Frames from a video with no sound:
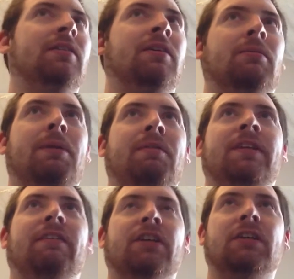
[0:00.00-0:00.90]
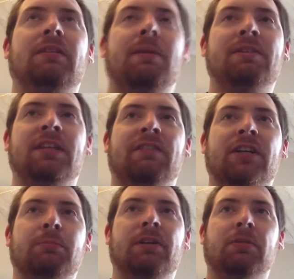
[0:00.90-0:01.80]
you know, maybe a different maybe it's a different
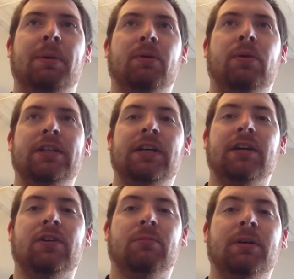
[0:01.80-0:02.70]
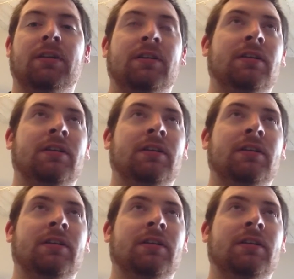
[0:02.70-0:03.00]
experience for people watching at home, but